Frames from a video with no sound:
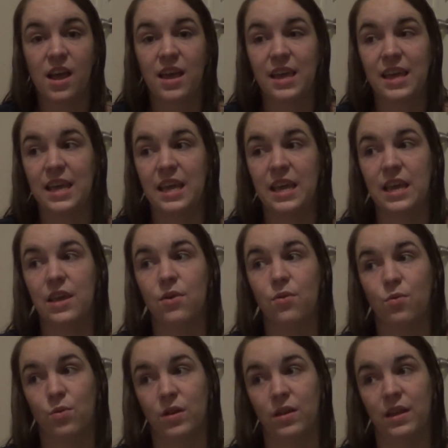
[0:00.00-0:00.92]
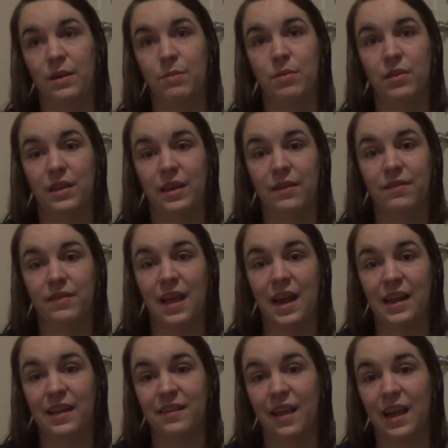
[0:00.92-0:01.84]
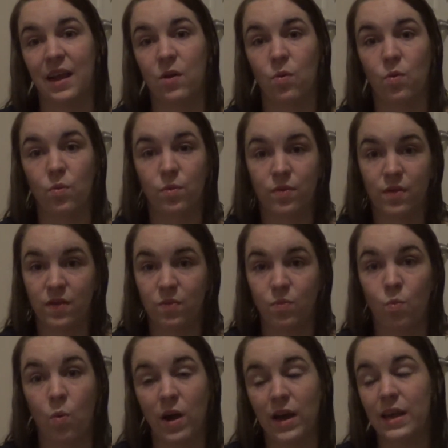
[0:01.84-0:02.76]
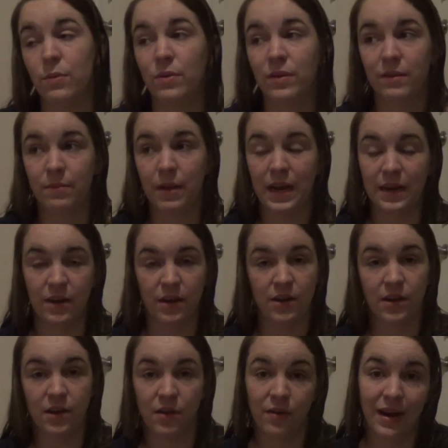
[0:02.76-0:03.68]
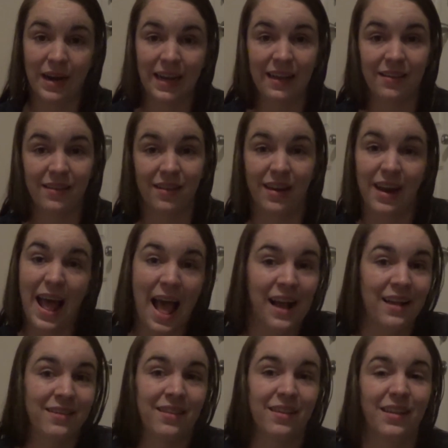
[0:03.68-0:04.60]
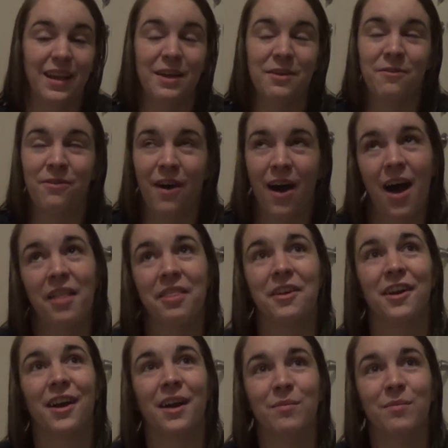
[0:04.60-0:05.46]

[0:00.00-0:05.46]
He really believes that is like what he was made to do, and he's an excellent father.